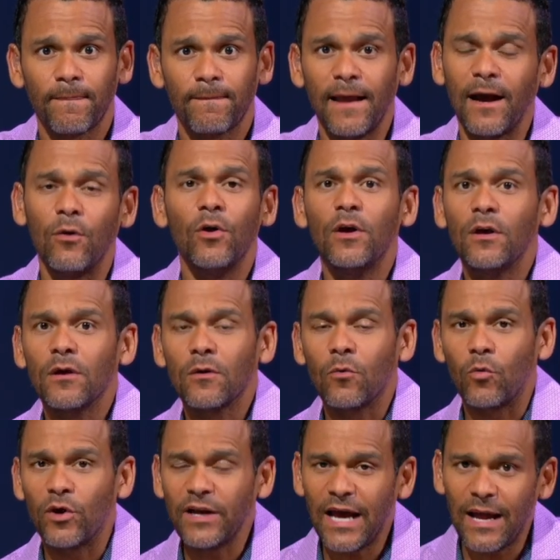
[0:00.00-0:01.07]
Now,
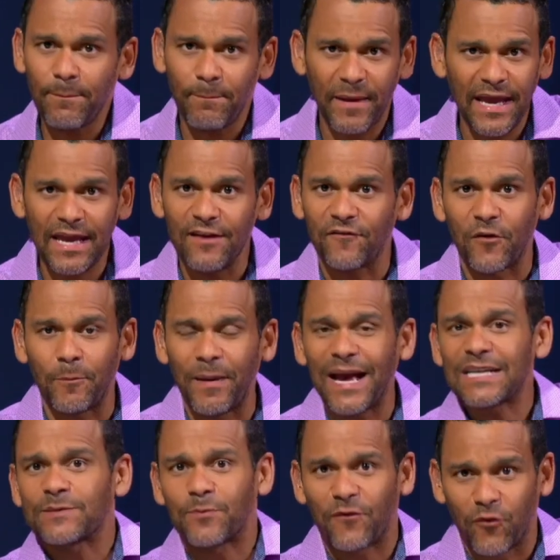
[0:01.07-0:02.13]
we're not paying for
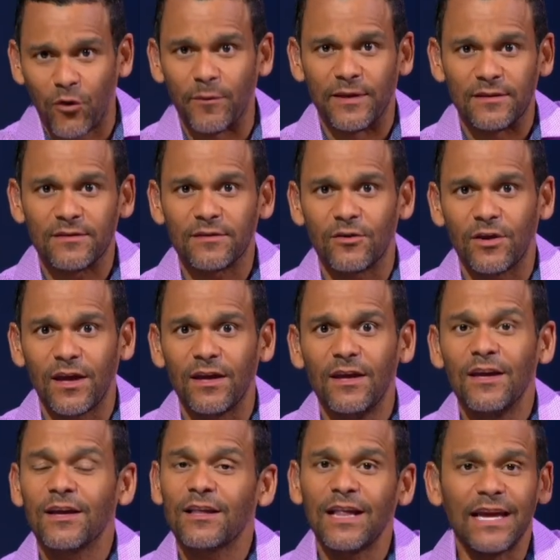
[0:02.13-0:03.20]
past performance, okay?
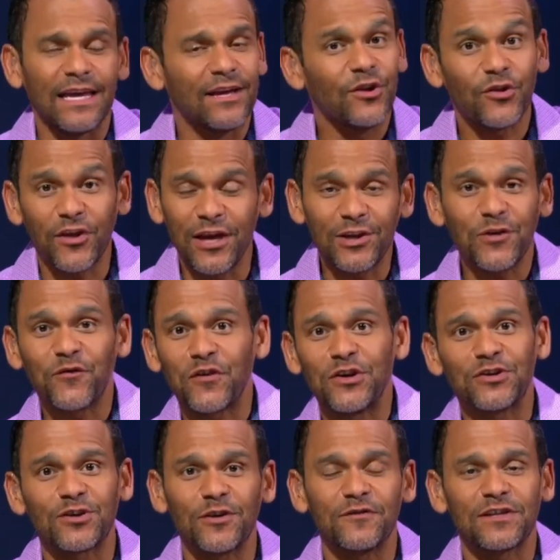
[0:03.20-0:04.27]
Klay, thank you for your
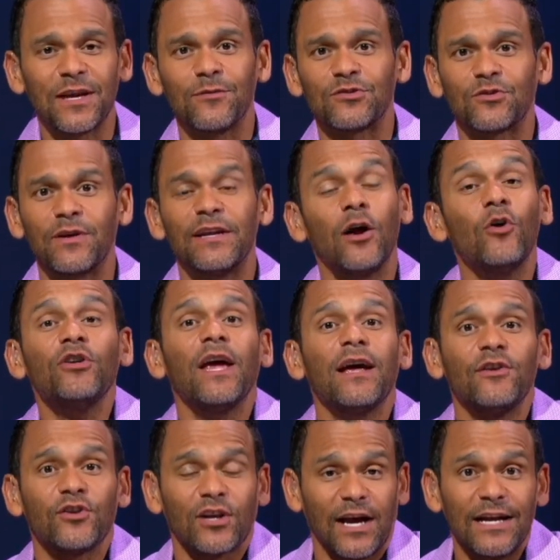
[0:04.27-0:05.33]
service. That was great. Oh, yeah,
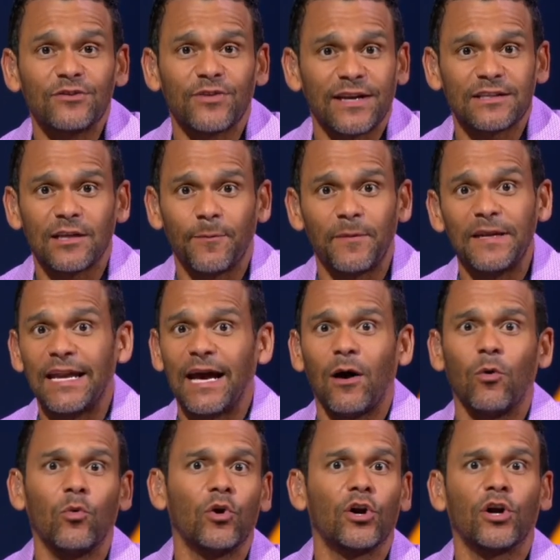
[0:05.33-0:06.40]
your contract's up, and now
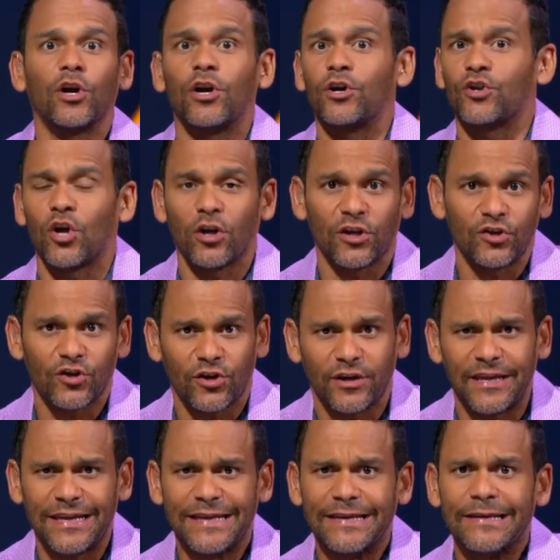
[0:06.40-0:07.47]
we're talking
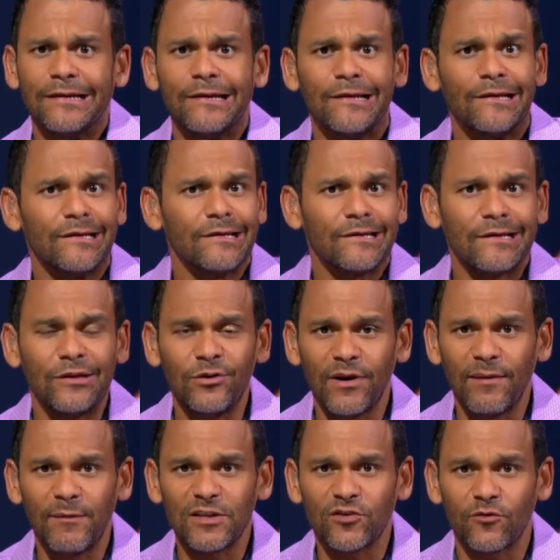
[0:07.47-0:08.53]
turkey, and you don't
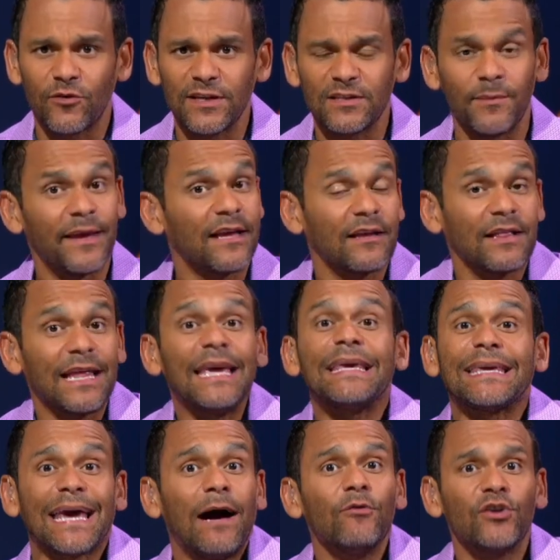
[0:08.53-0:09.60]
have much of a resume. Klay
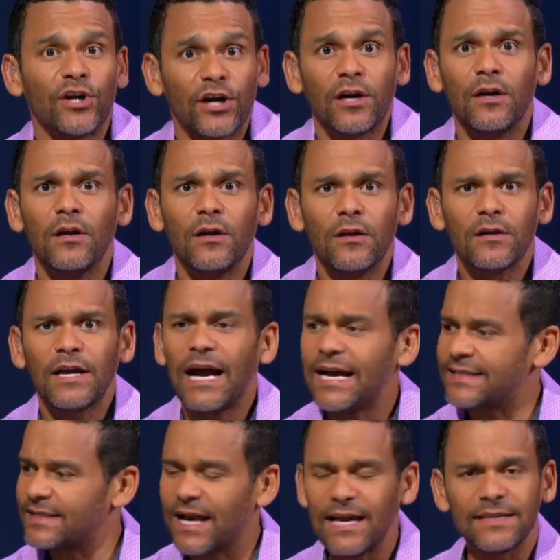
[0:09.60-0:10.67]
counter.
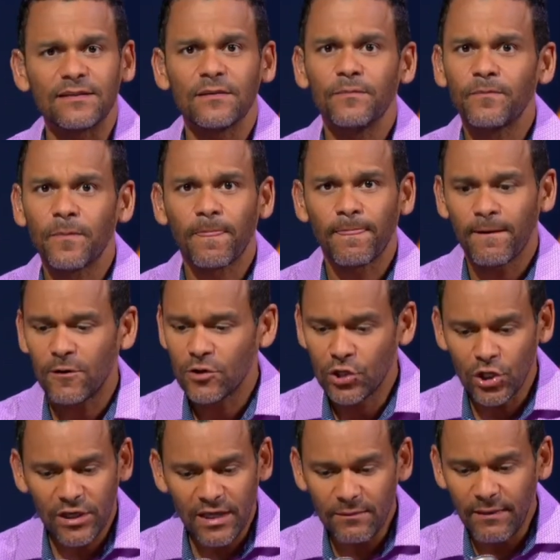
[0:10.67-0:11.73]
Guys,
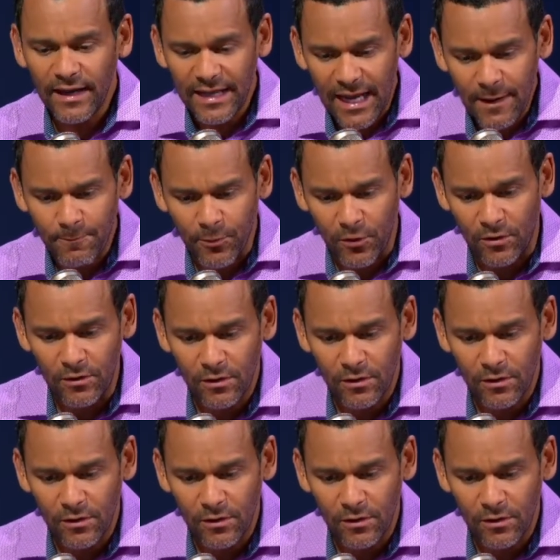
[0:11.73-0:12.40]
look at my April.